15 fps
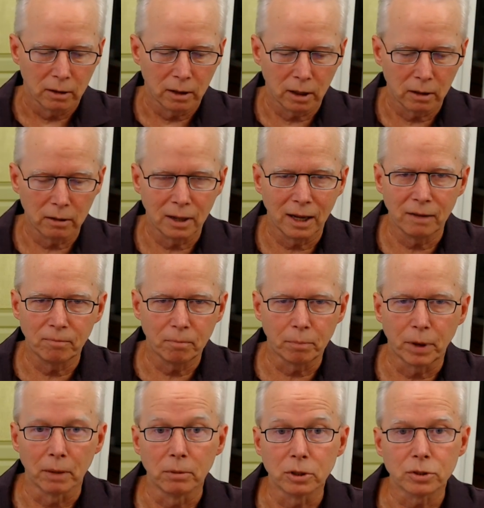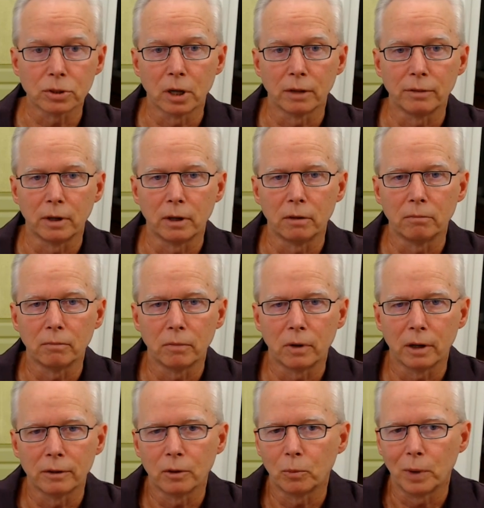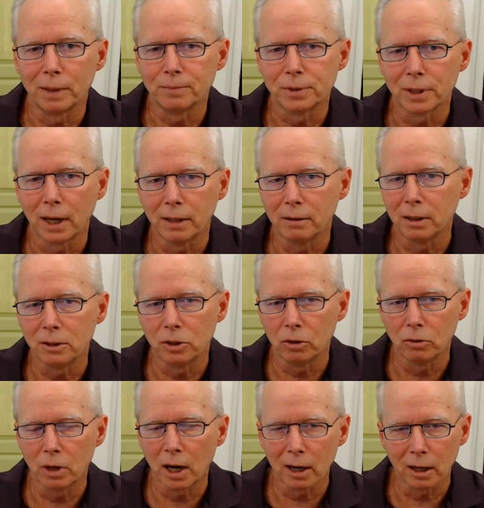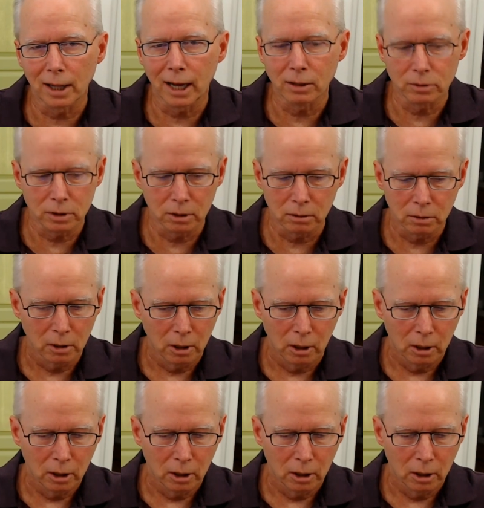they, they published on their on their website that you're not allowed to.